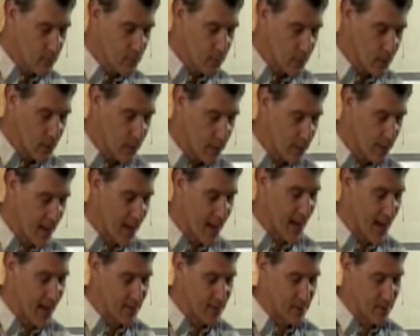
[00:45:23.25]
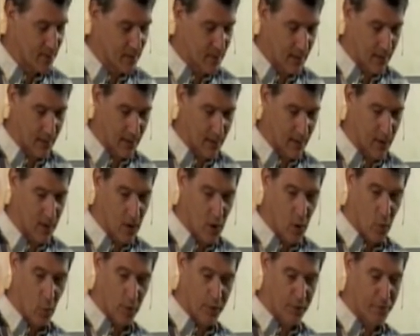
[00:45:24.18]
that
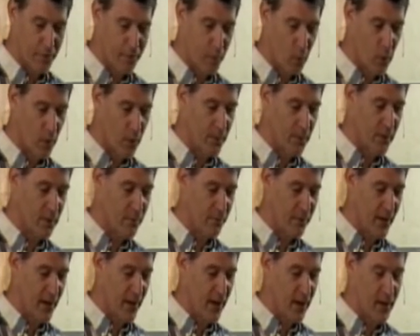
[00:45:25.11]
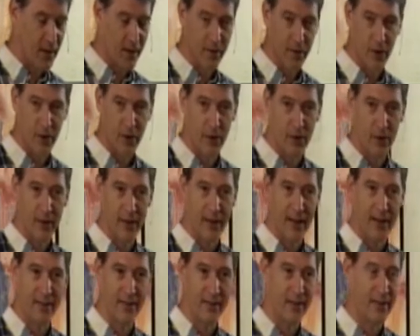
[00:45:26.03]
was formed in Vienna in the early
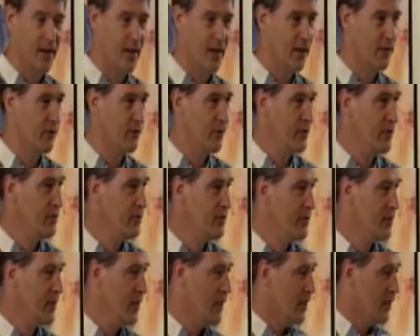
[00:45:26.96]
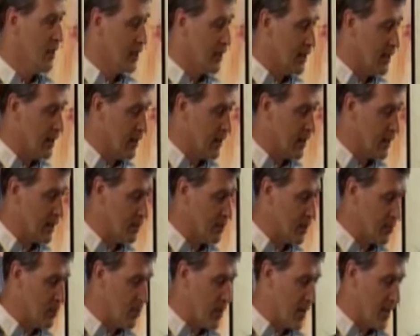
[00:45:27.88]
1900s
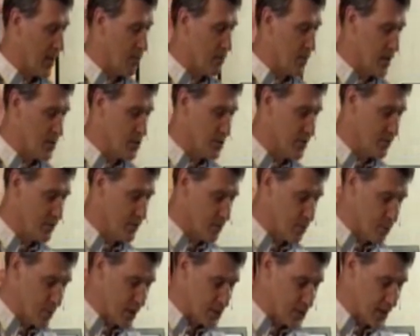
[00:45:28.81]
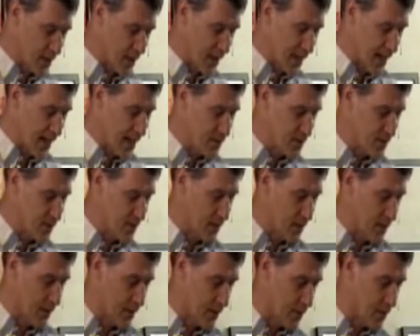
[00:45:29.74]
by a bunch of guys.
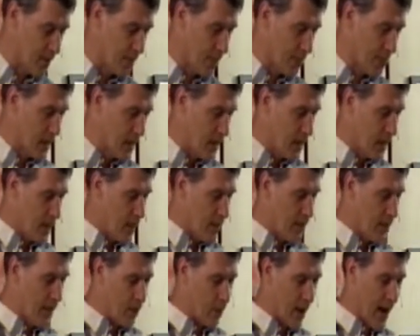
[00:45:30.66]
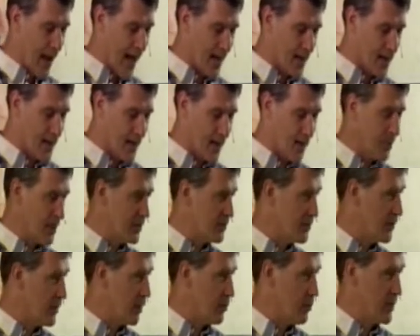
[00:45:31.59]
They were academics,
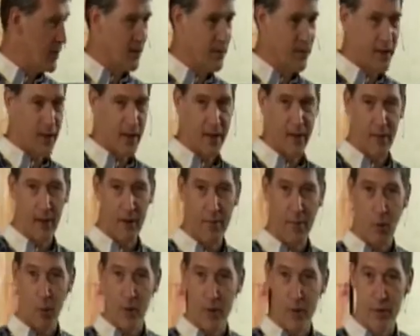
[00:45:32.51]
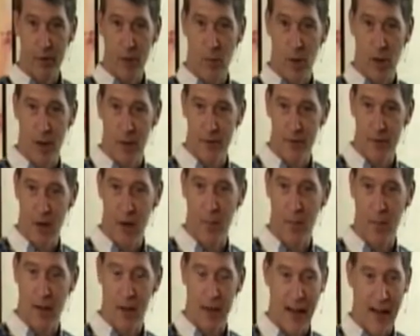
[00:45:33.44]
and they would get together every once in a while and talk
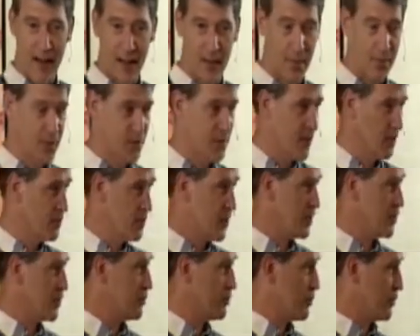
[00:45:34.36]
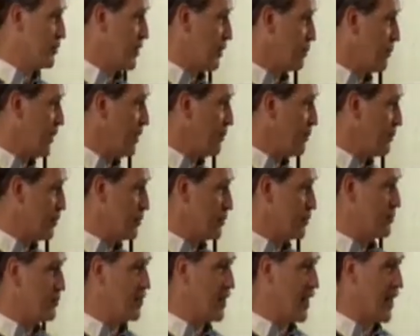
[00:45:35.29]
about academic subjects and present
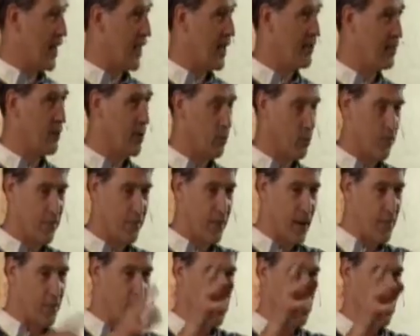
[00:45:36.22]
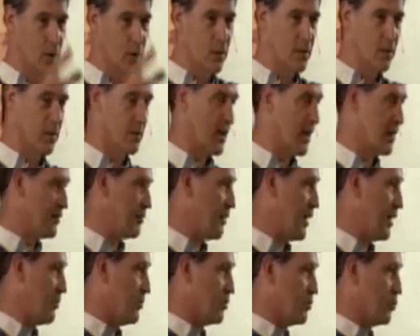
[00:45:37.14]
papers. And there were famous ones and less
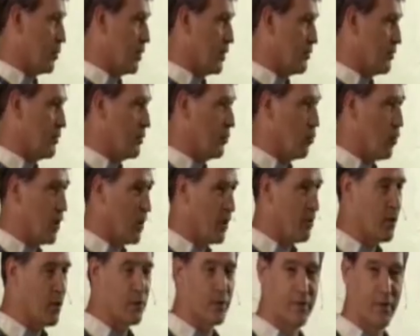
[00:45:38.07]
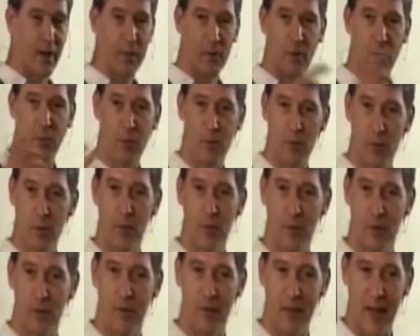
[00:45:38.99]
famous ones. And one of the most famous ones
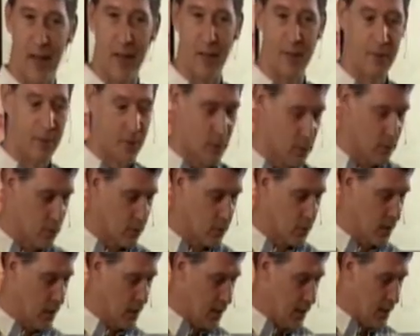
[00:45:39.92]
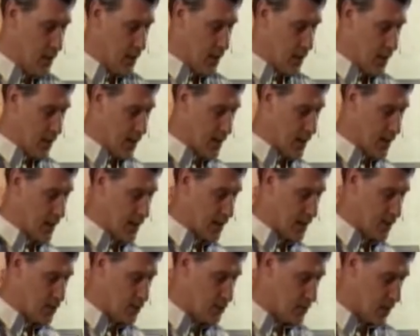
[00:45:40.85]
was the Vienna Circle.
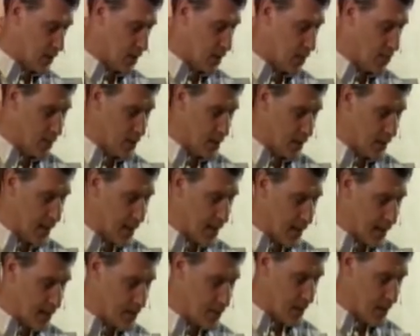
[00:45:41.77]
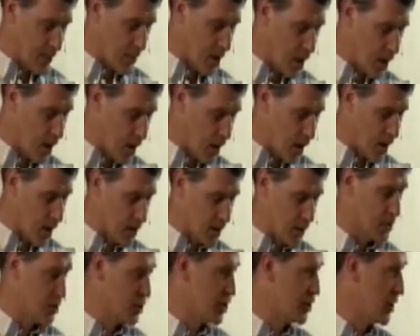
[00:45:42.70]
A couple of guys named Hahn
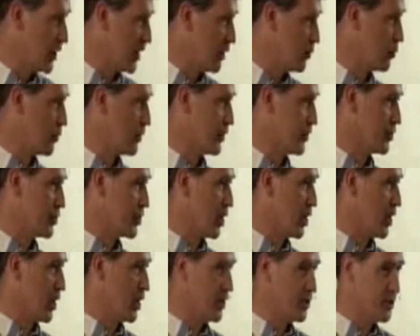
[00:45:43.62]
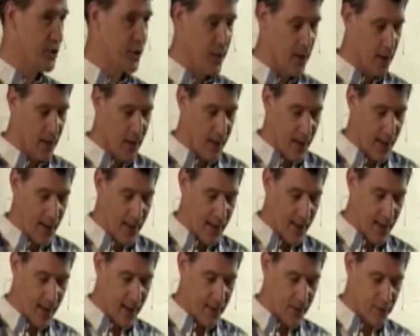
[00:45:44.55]
and Schlick were in charge,
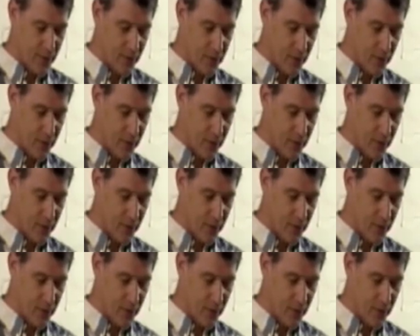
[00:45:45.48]
and